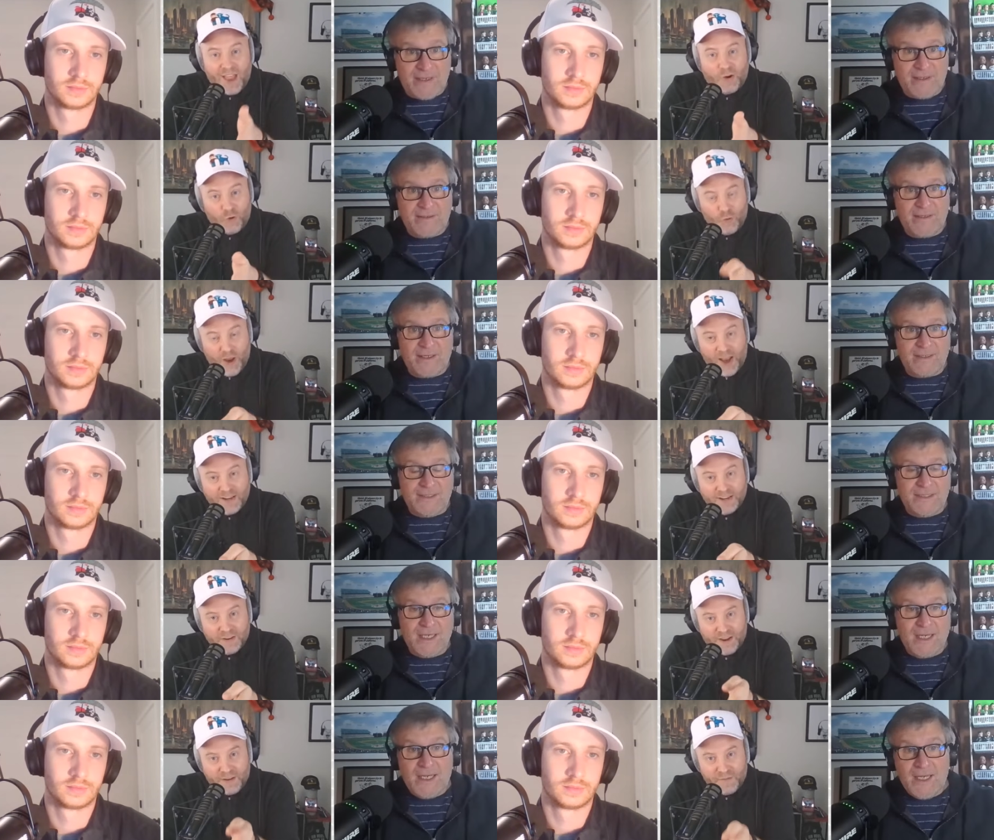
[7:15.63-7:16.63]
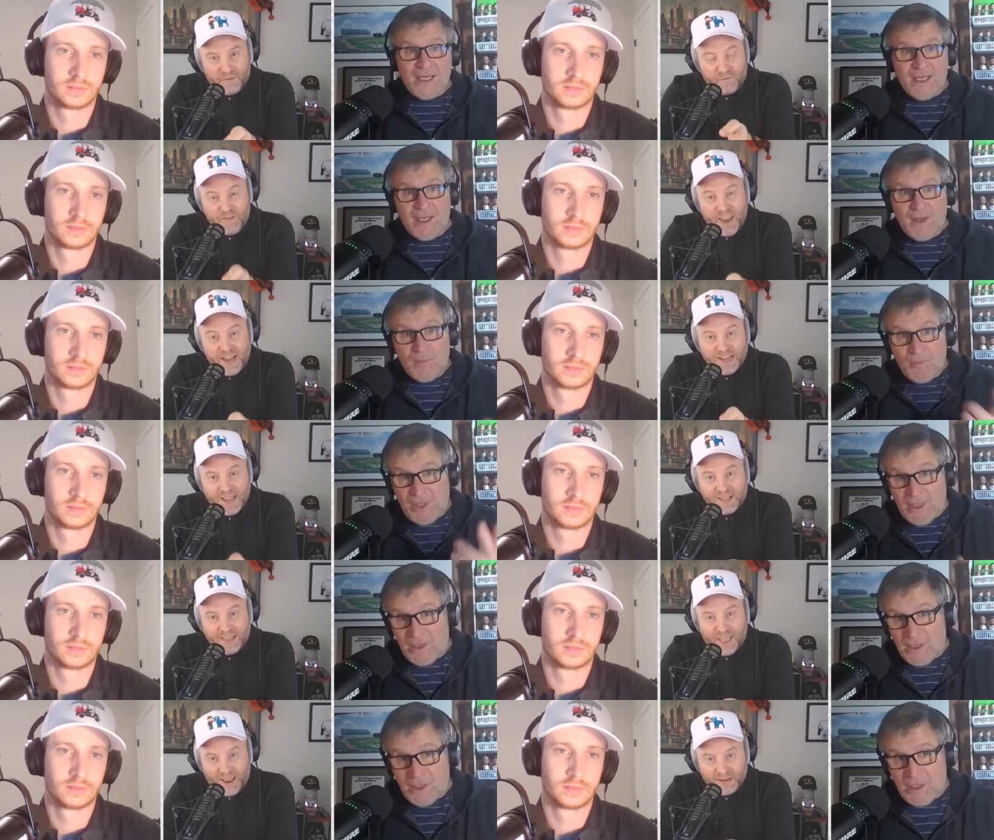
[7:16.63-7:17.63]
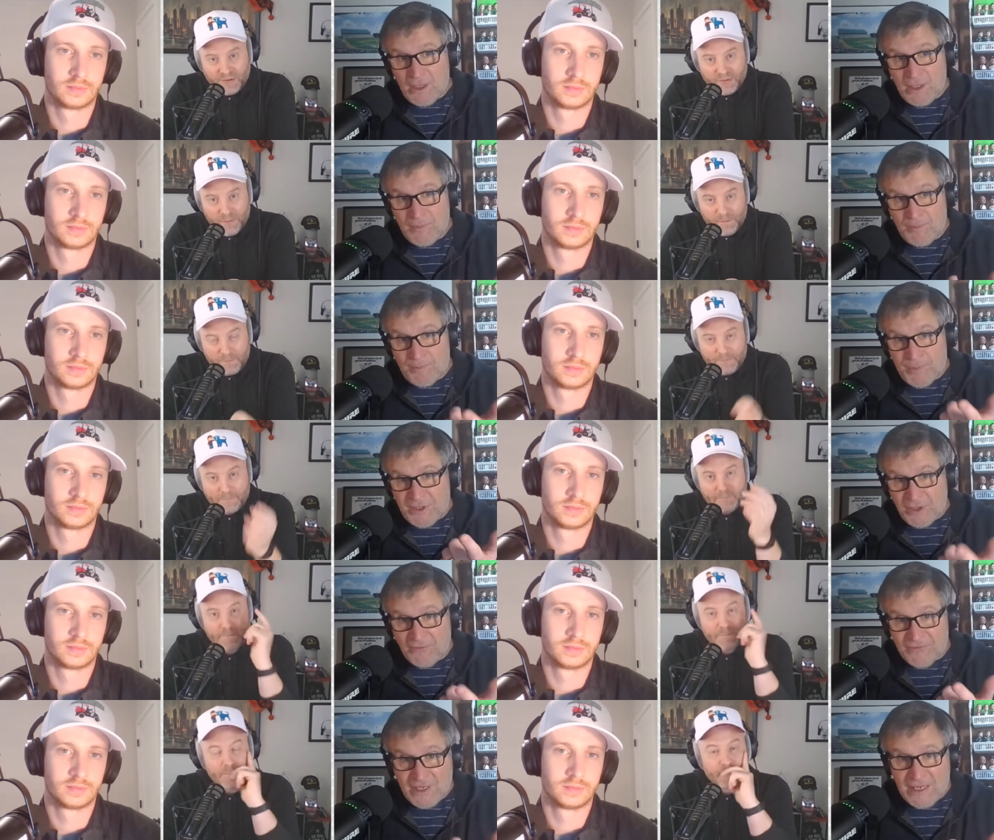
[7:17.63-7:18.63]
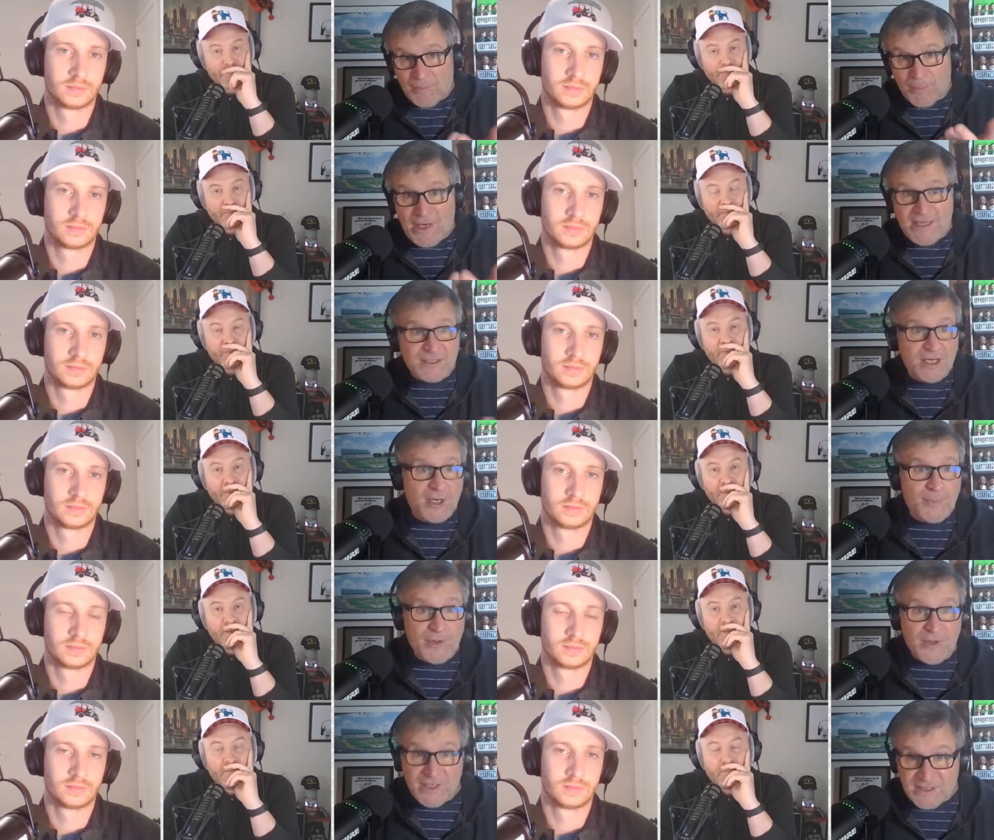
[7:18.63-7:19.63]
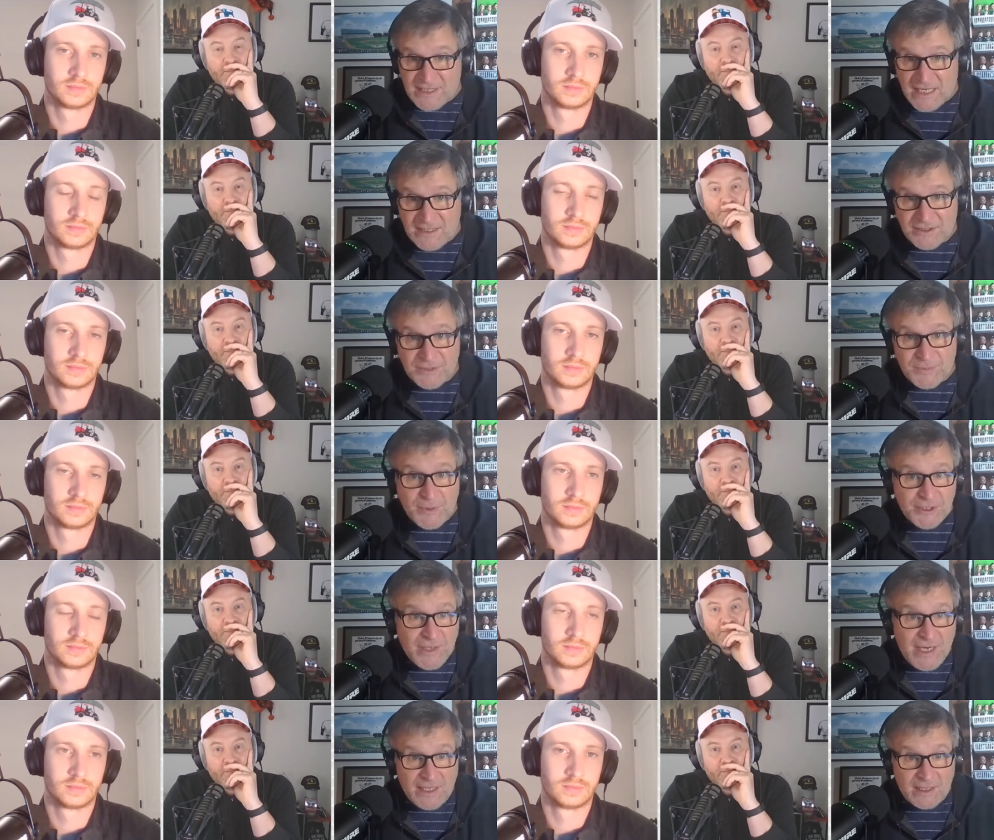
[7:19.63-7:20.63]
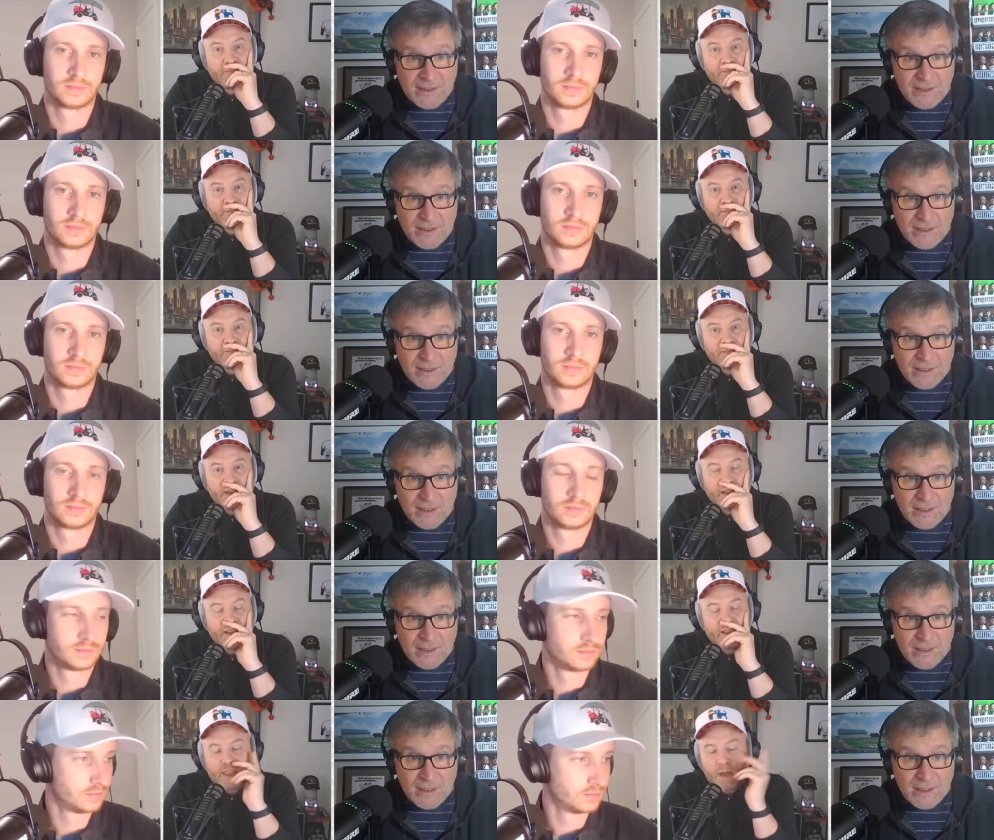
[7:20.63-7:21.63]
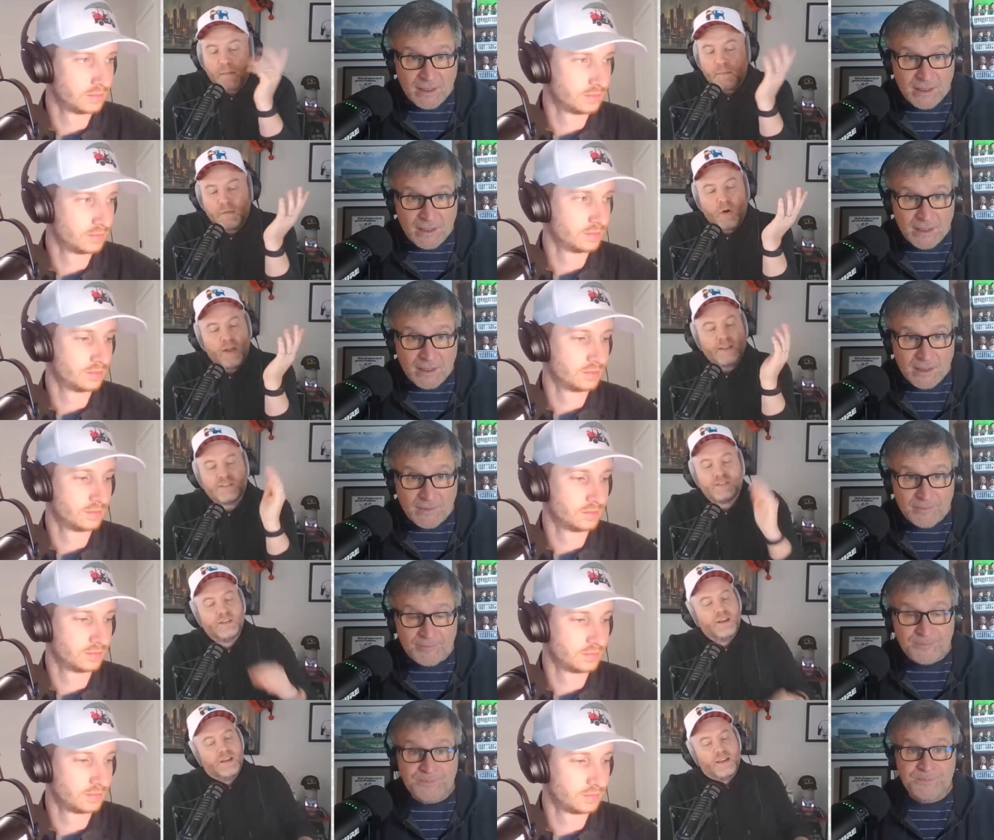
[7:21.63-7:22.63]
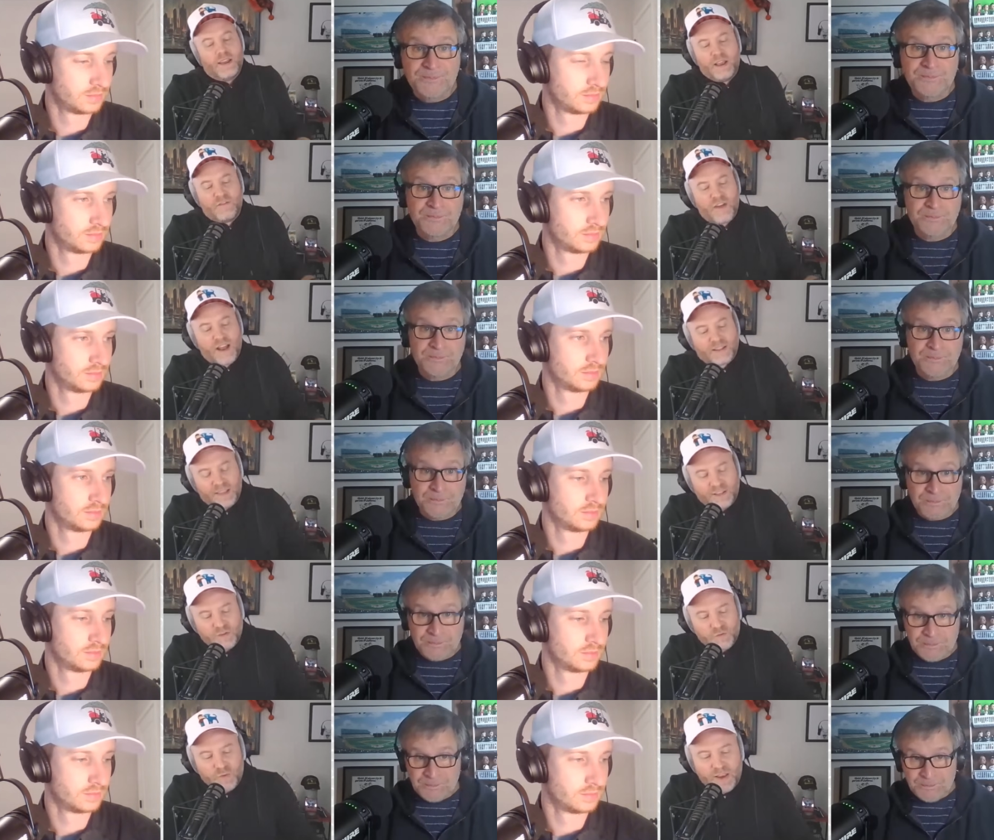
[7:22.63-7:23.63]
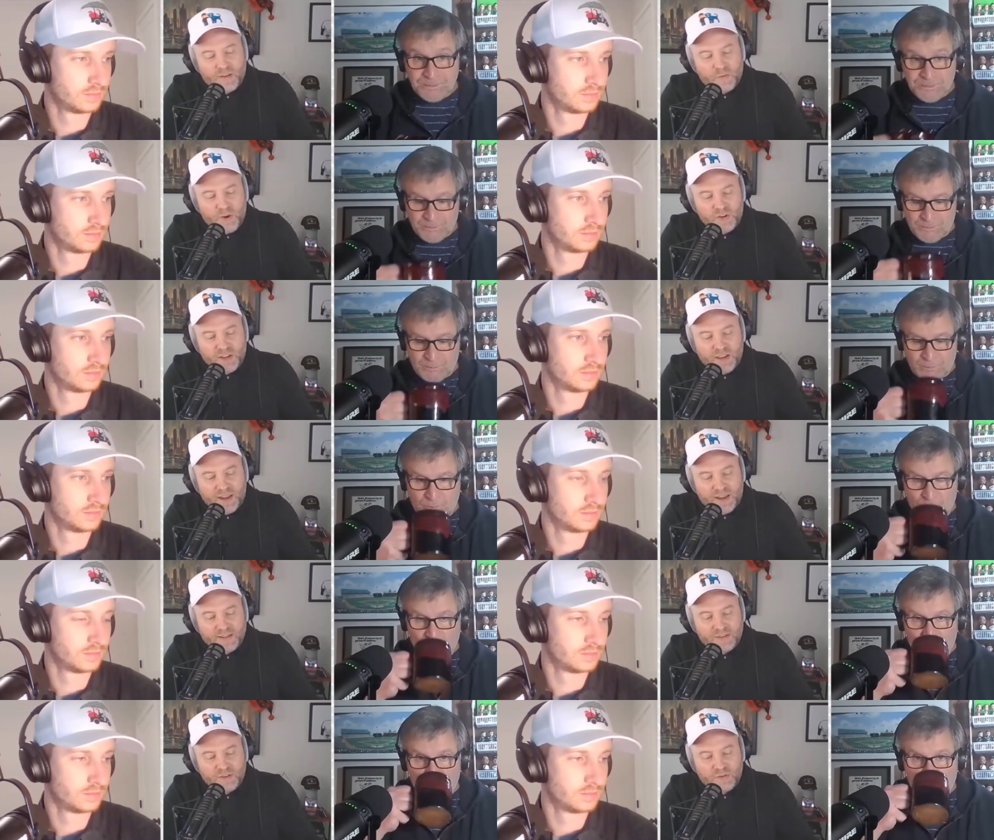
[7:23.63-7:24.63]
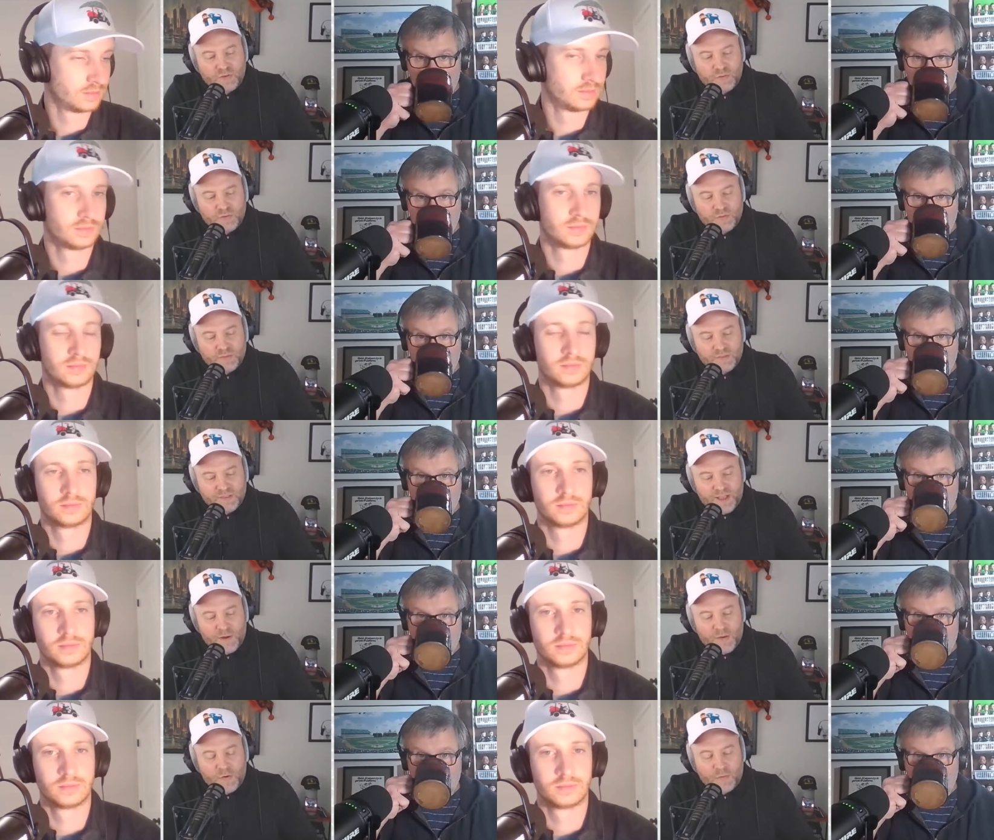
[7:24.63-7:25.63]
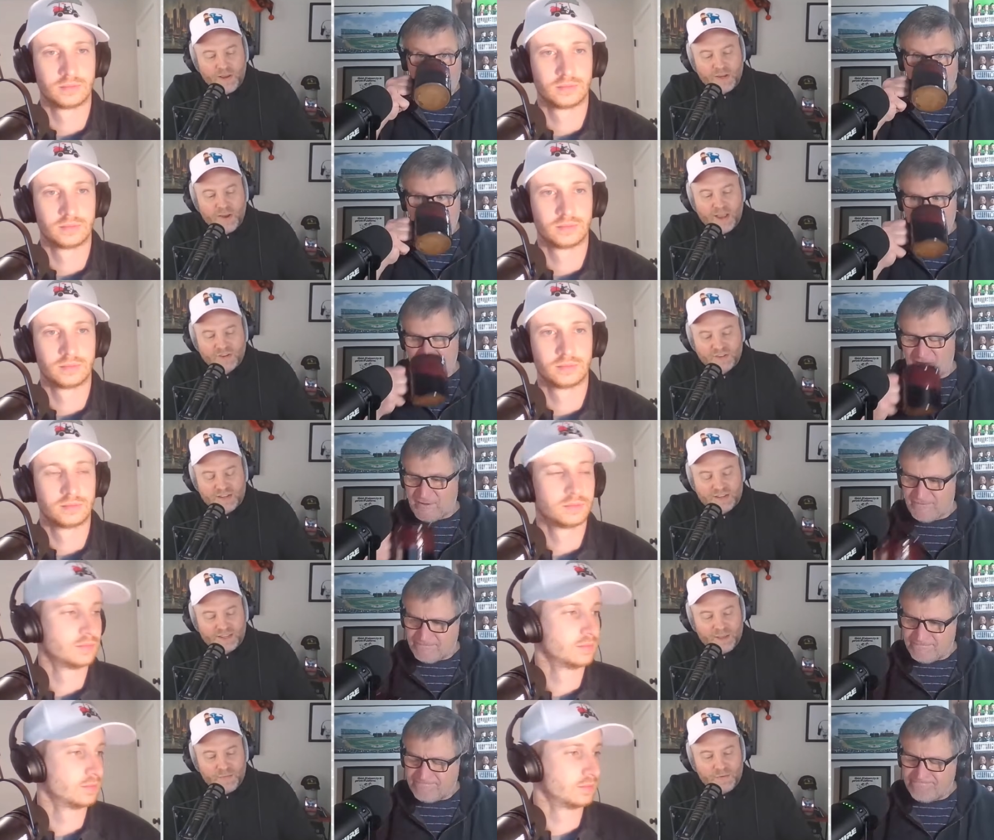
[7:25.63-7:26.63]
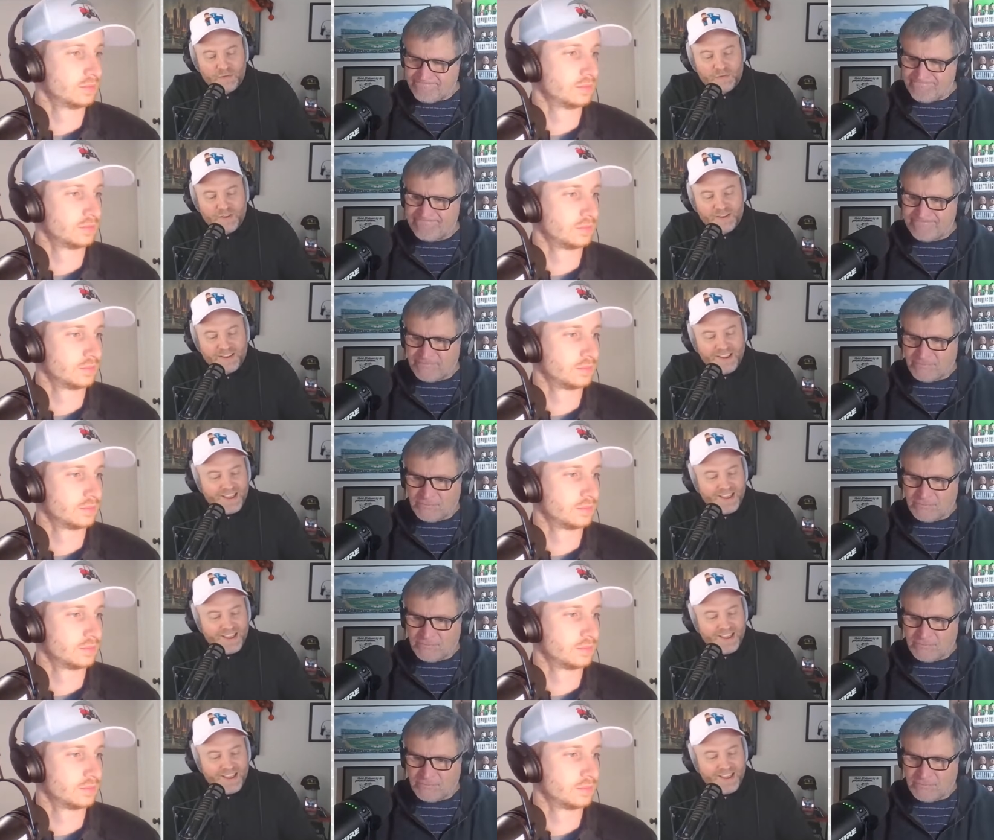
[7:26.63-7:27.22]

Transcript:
Speaker 1: that created things. a kind of a fake deadline. But, but don't forget, Bryce Harper didn't sign until spring training.
Speaker 2: Yep. No, it's in fact. Let's read. We should get into. I, I want to read you guys just a clip of